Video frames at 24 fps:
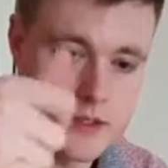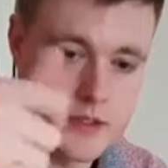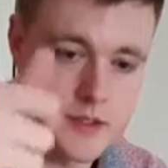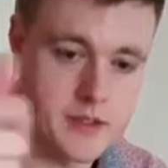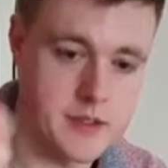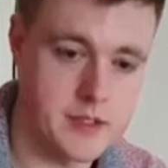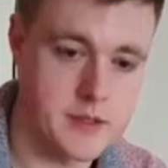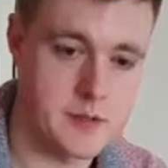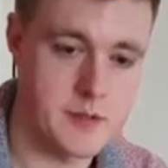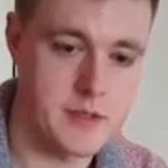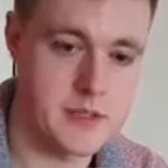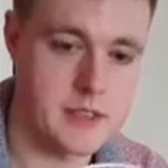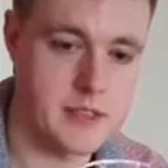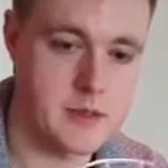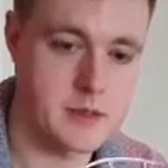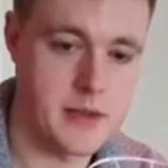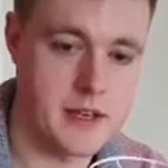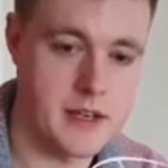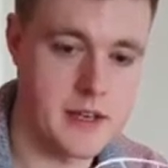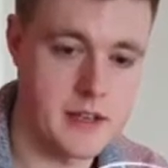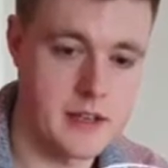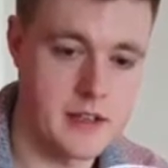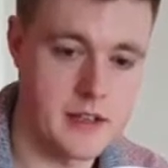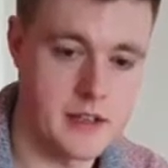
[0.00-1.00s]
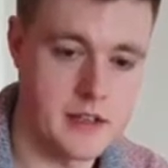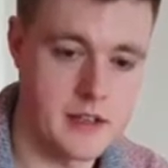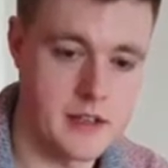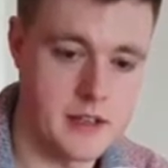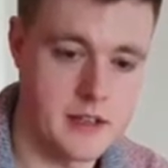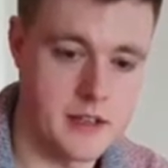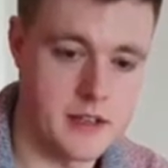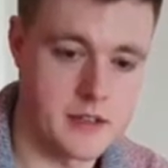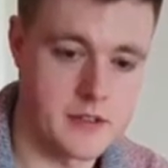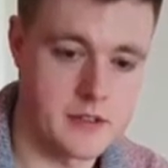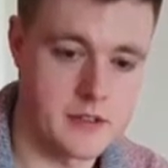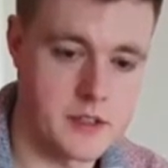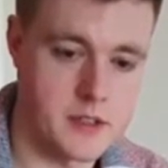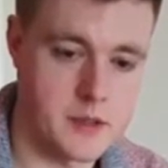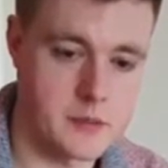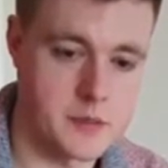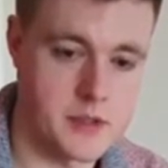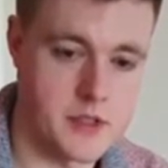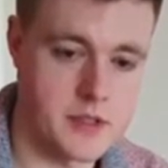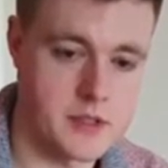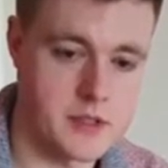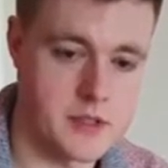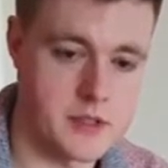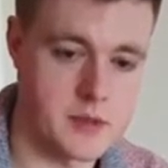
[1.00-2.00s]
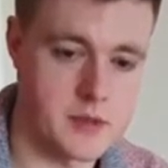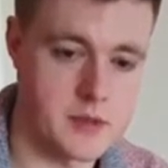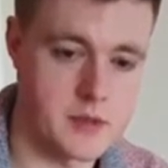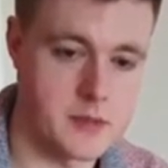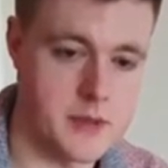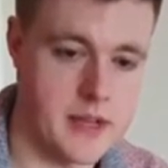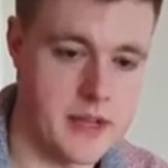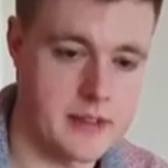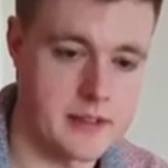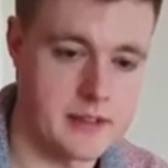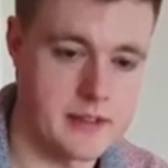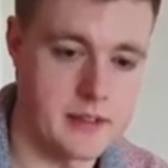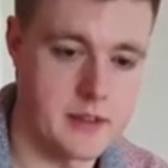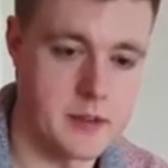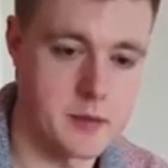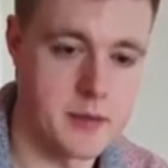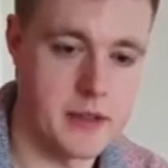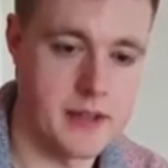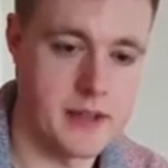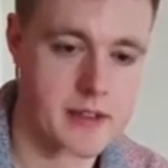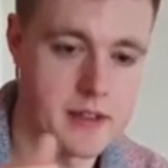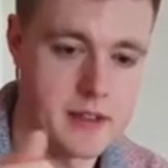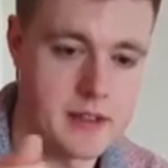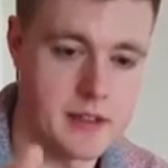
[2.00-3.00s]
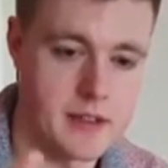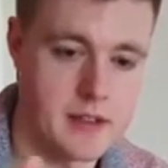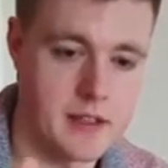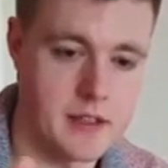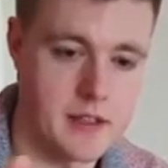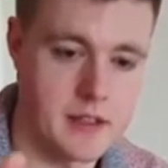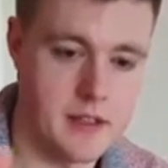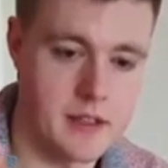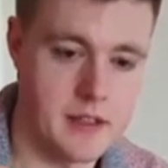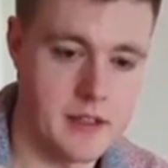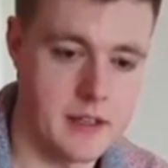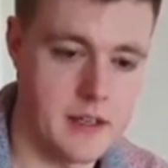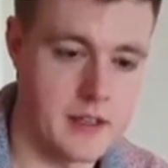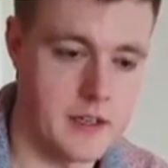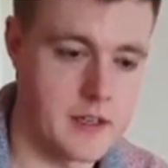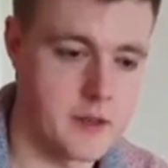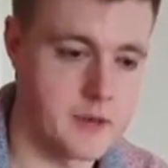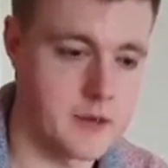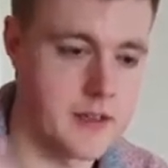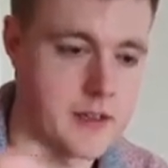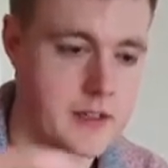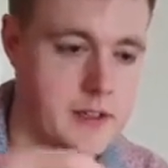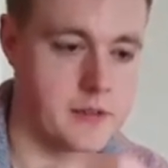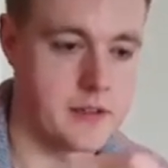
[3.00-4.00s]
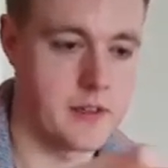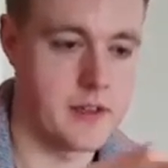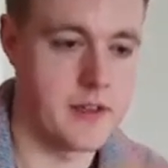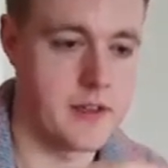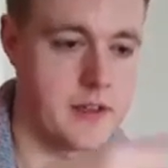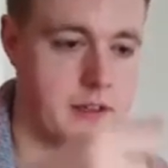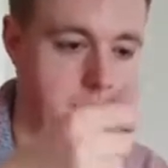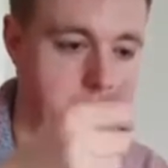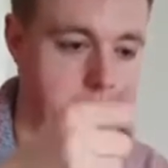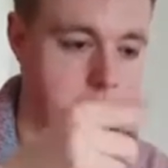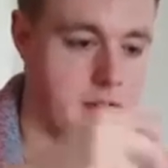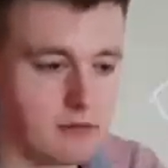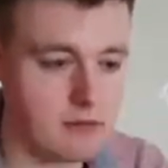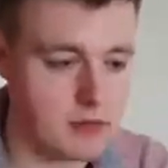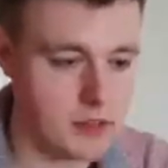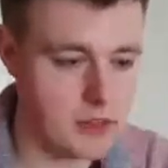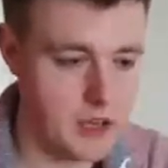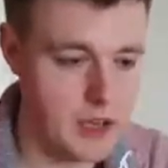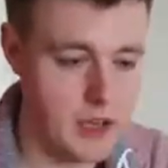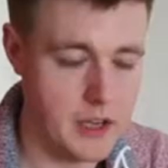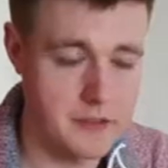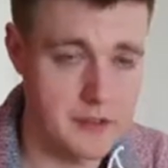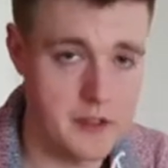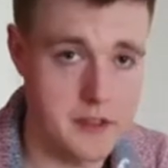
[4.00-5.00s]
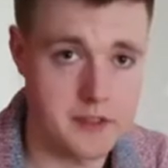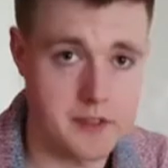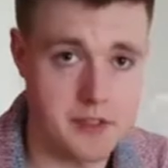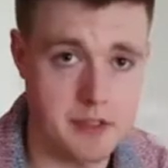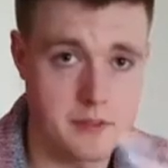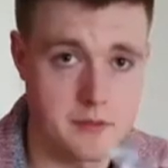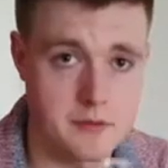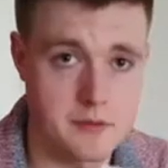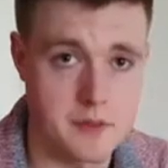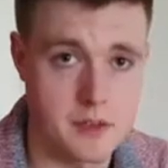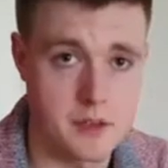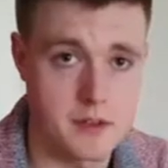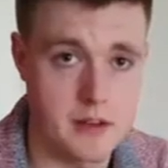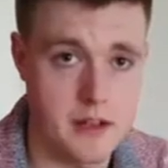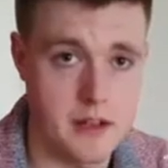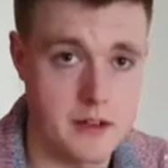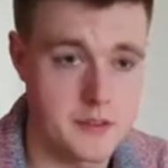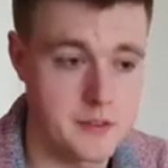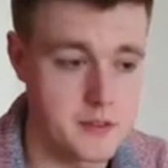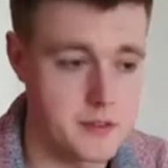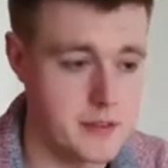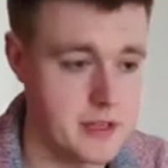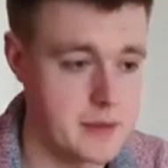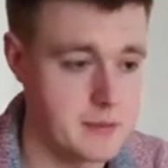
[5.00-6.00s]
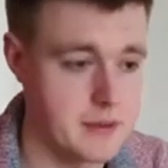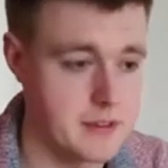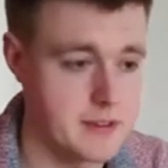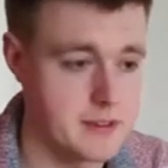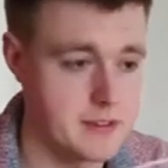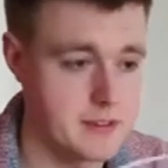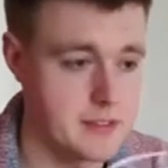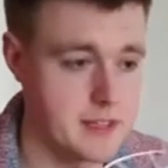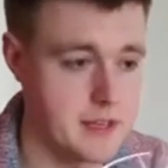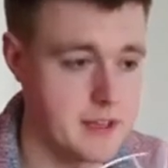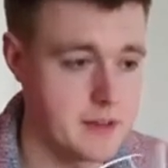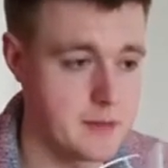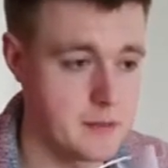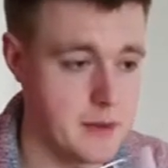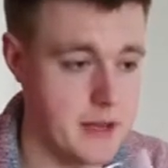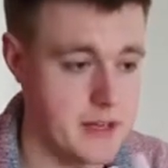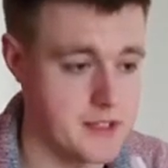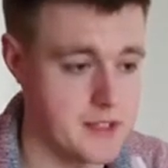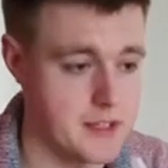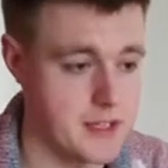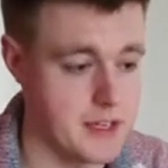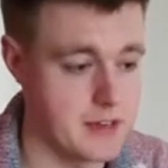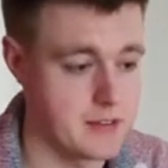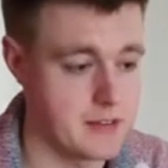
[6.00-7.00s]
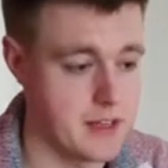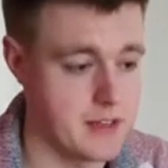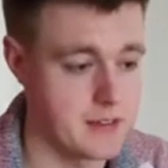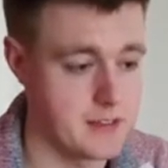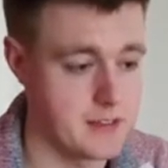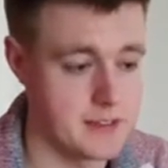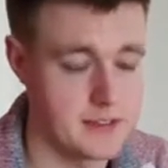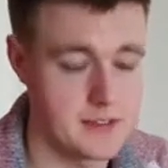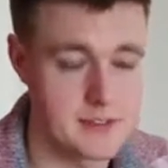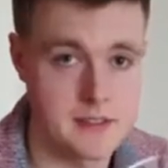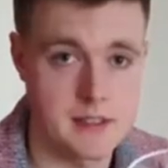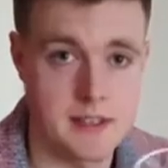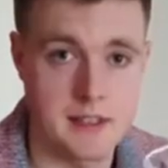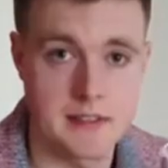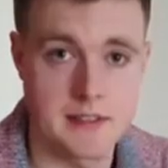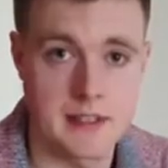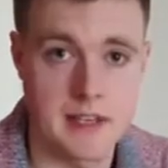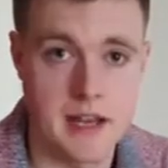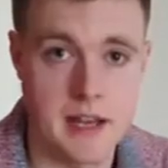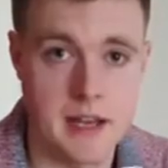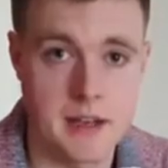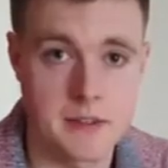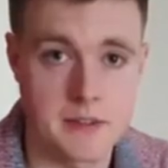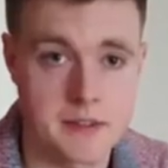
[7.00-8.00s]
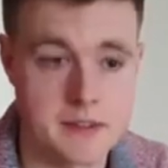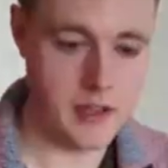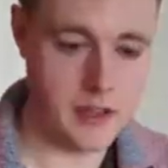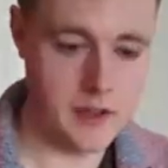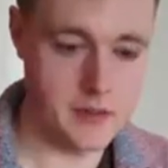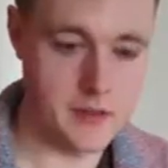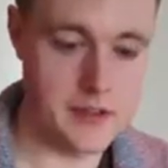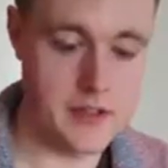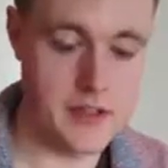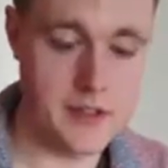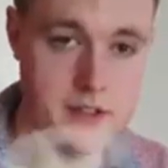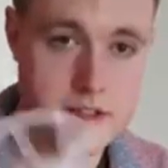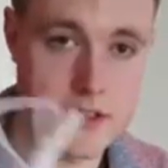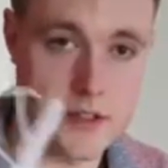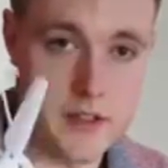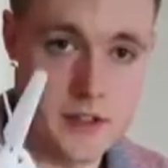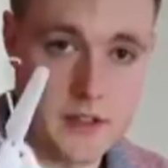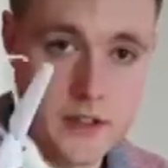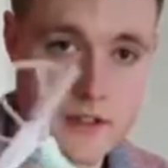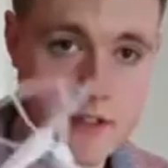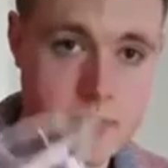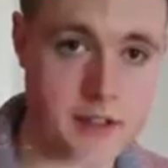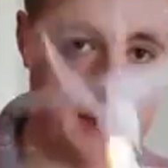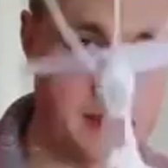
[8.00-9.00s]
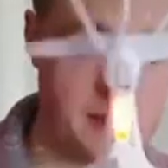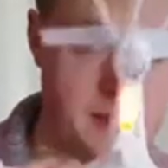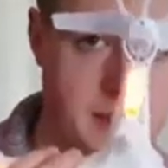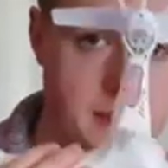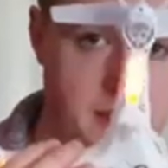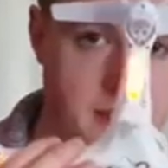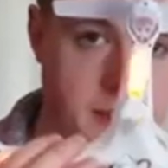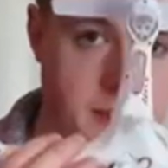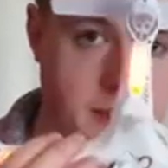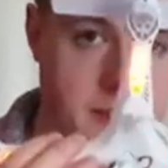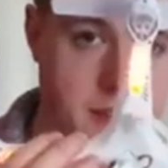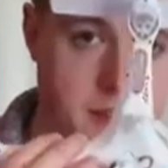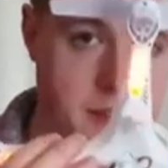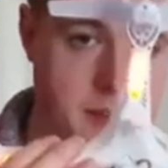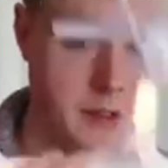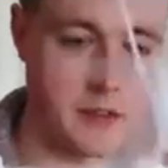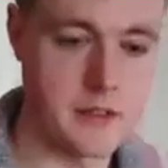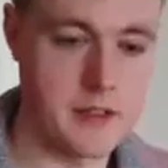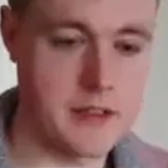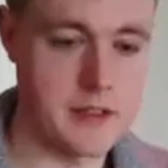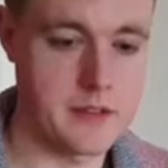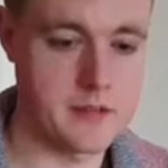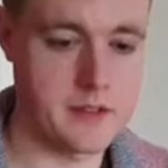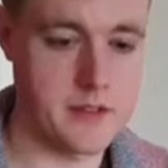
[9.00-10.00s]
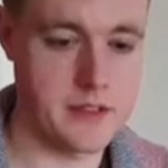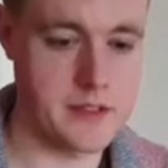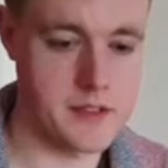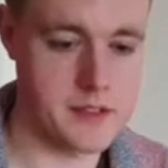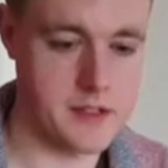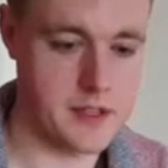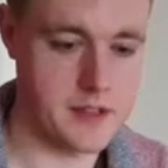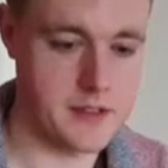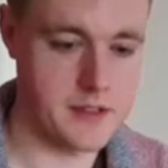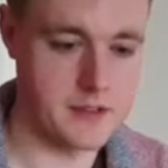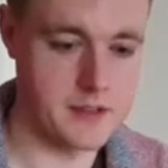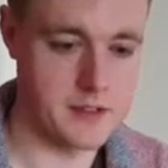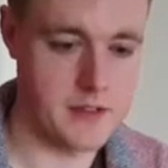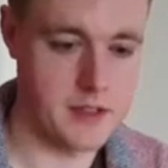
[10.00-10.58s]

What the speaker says: a noise when I spin it, so I just push this one back a little bit and it works fine. I've used it for around 3 months now, bashing it around inside the house. When you turn it on, you can see it's got this cool light feature,